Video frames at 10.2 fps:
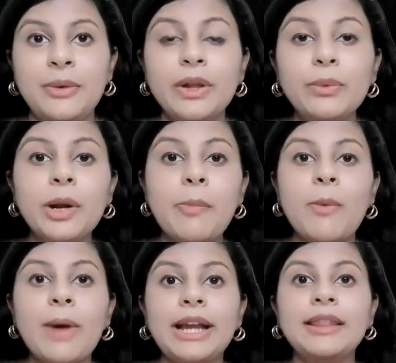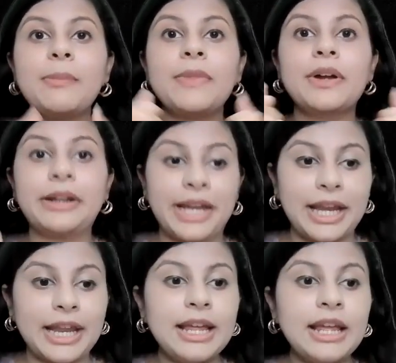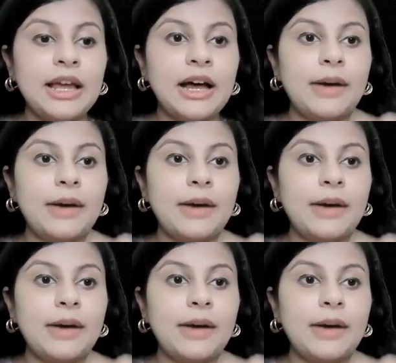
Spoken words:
We would provide them the training